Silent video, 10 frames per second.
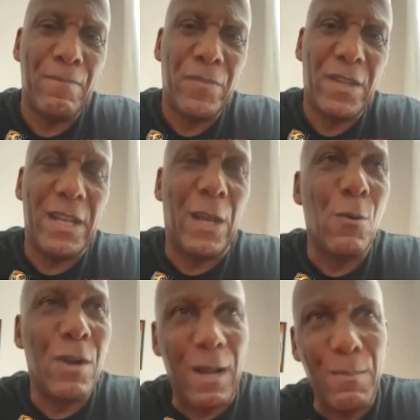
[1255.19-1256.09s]
And they
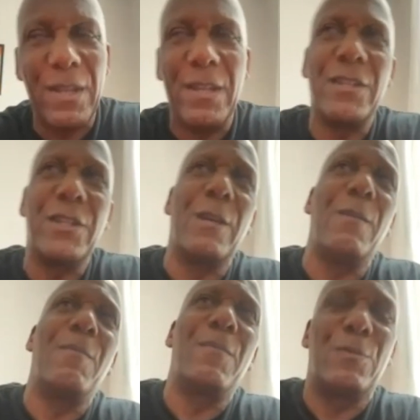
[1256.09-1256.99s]
all come in the
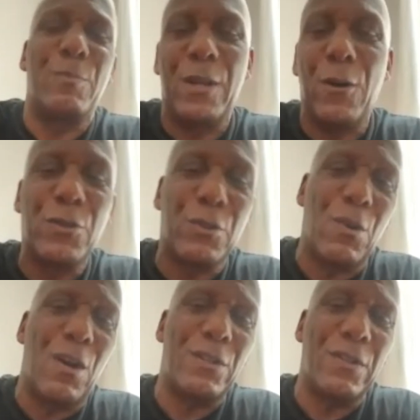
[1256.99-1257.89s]
gym. There's a big
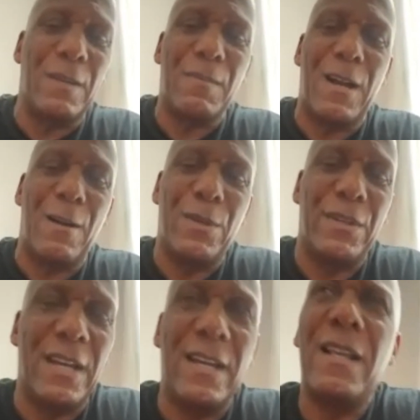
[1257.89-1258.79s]
entourage of them come and
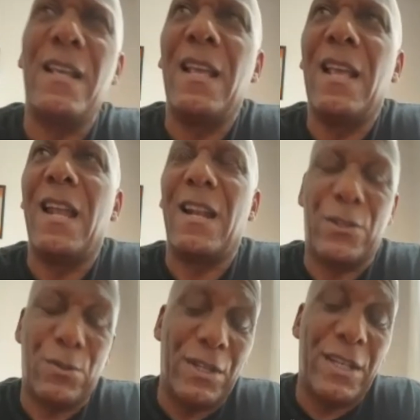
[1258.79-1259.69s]
that. And I
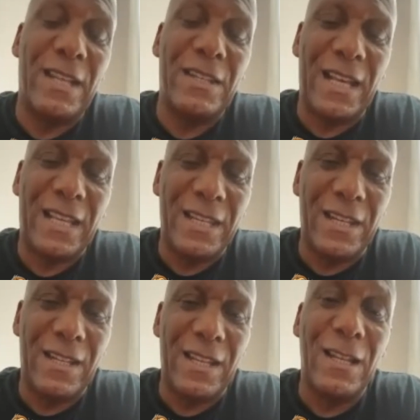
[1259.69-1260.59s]
swear, that
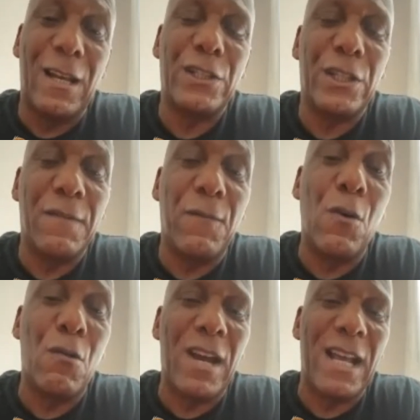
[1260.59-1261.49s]
kid, he lasted
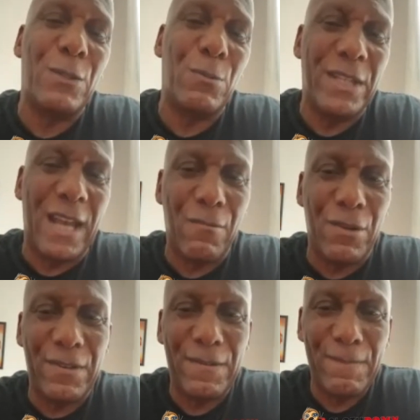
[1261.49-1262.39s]
4 rounds with Darren.